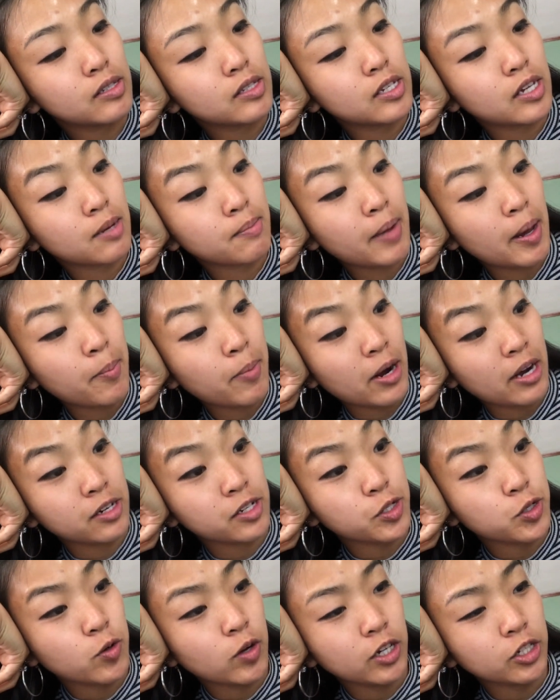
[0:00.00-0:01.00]
did my
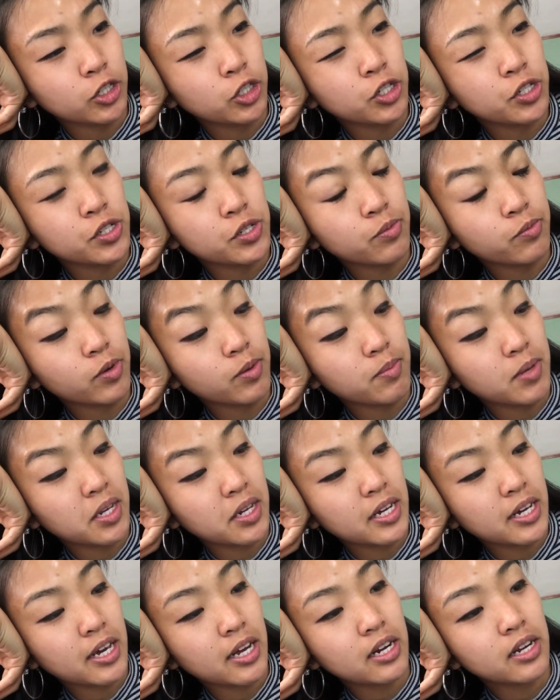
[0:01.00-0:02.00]
practice questions and
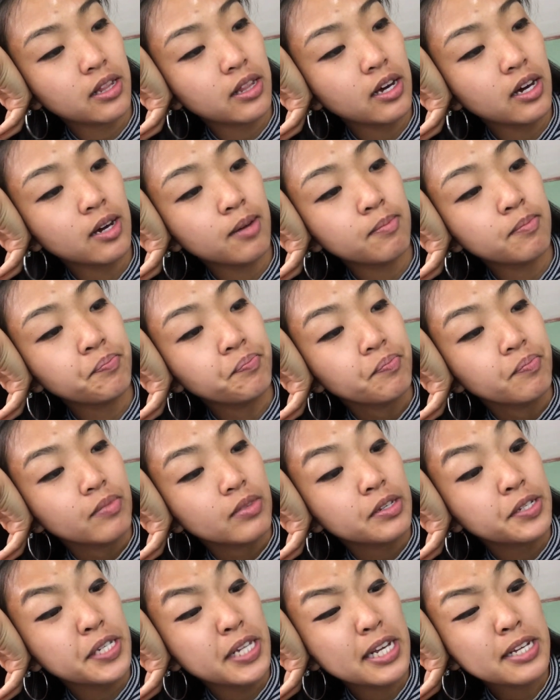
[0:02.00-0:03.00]
remediated them,
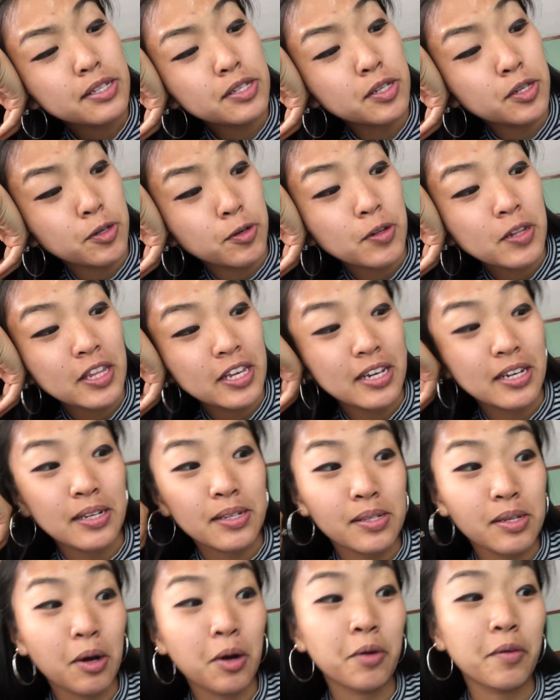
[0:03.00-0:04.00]
so that's 2
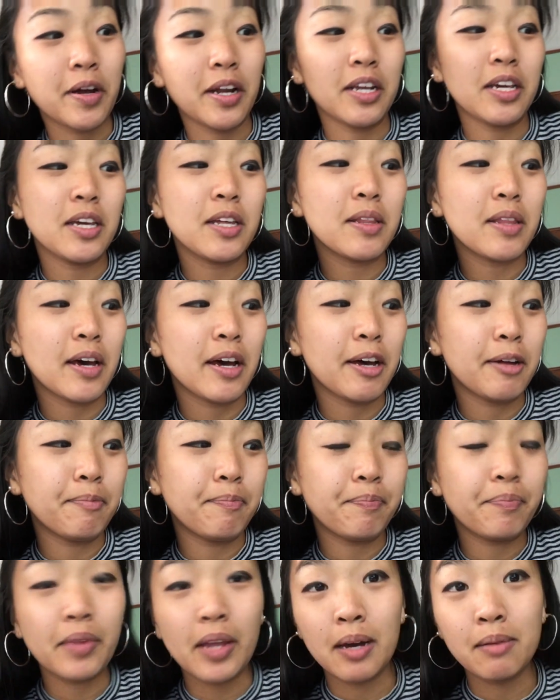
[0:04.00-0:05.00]
things already that
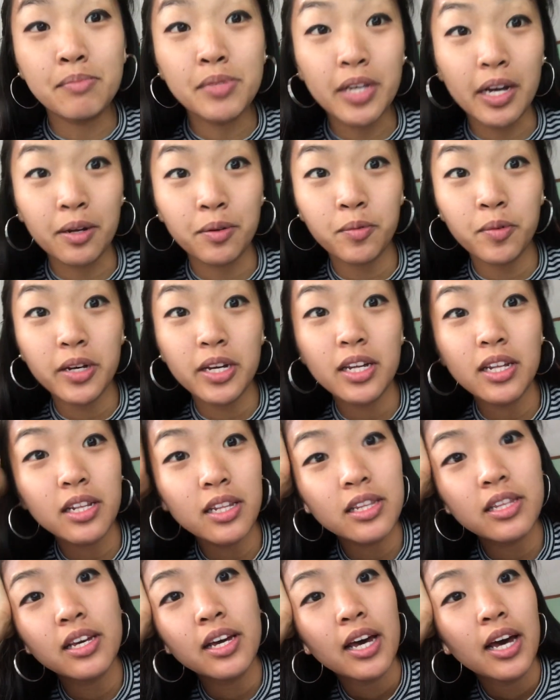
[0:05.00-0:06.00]
I'm done
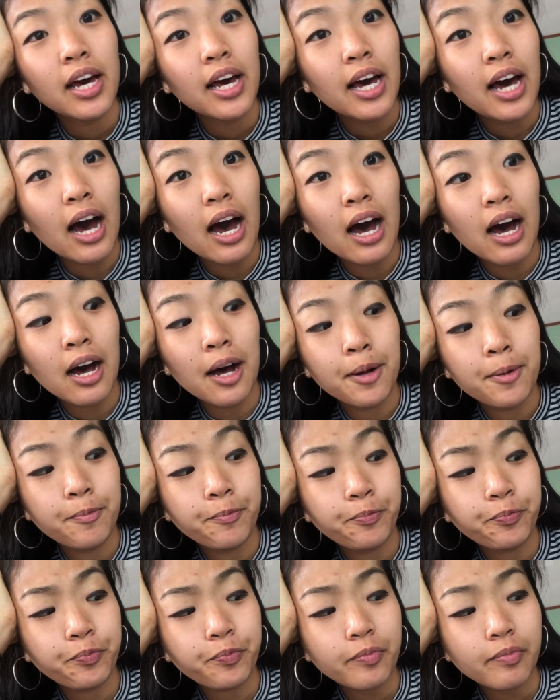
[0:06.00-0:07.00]
with.
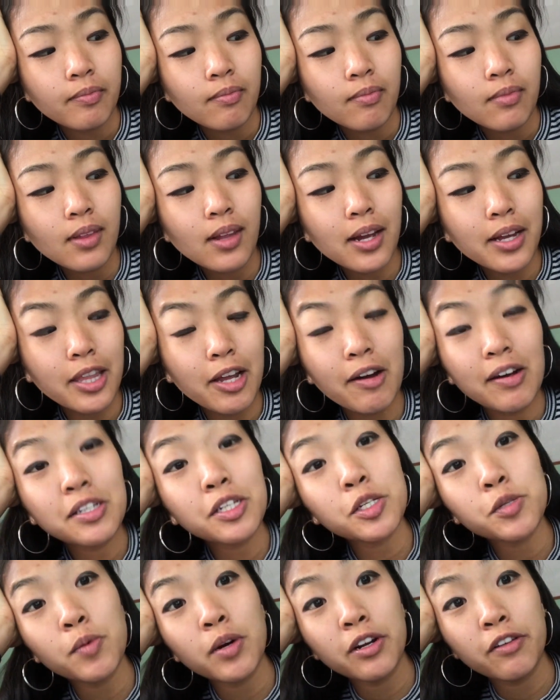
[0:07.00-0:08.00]
Now I
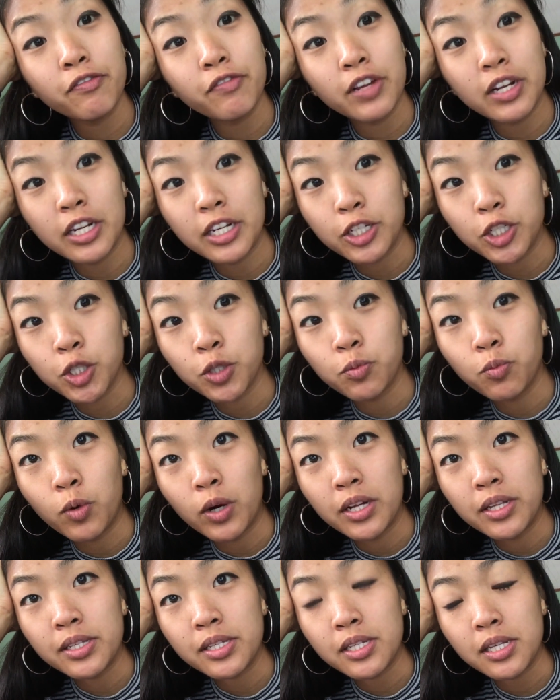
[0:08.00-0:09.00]
just want to finish
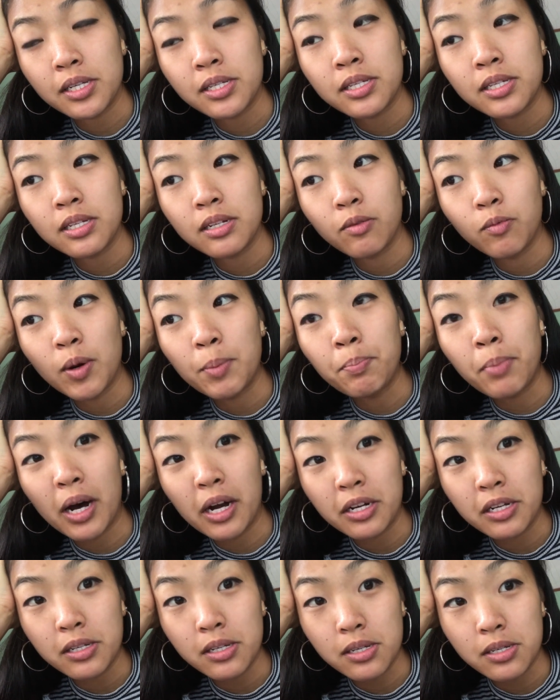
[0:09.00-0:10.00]
one
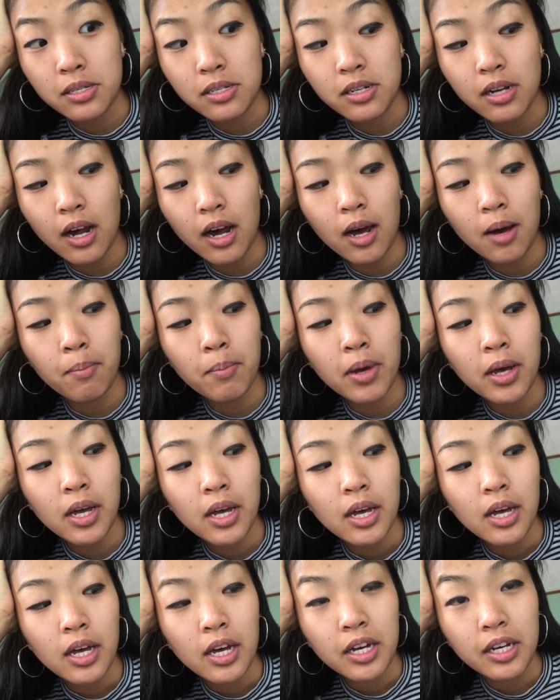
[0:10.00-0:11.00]
body system
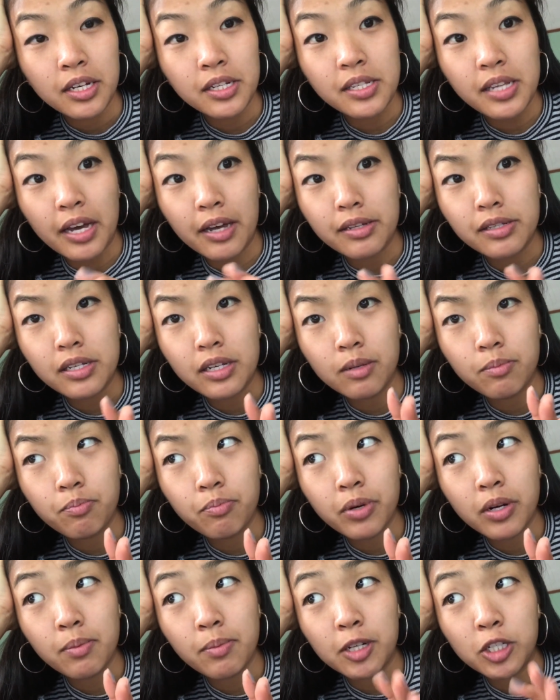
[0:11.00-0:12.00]
because I did
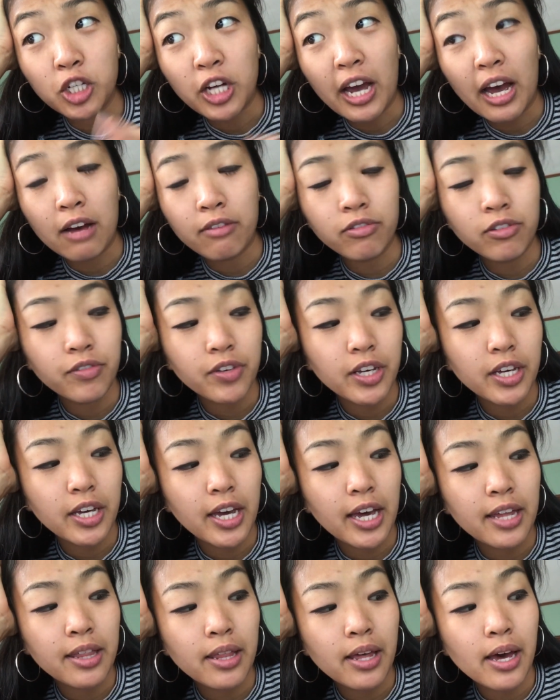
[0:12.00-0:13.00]
pretty much half of it,
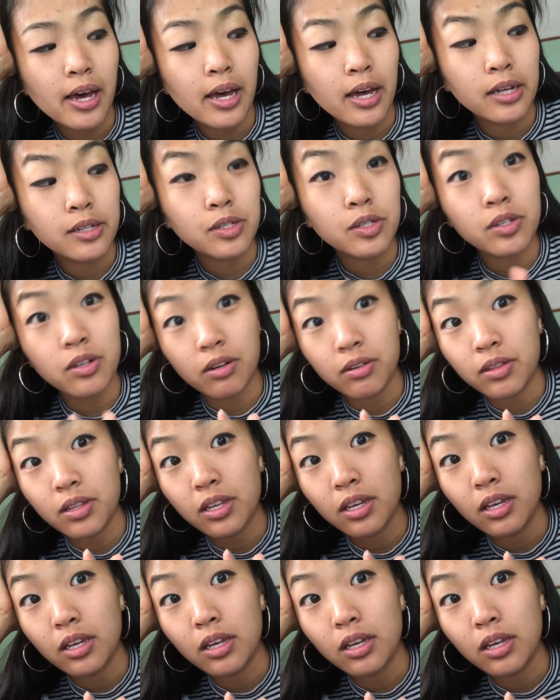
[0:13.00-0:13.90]
and then start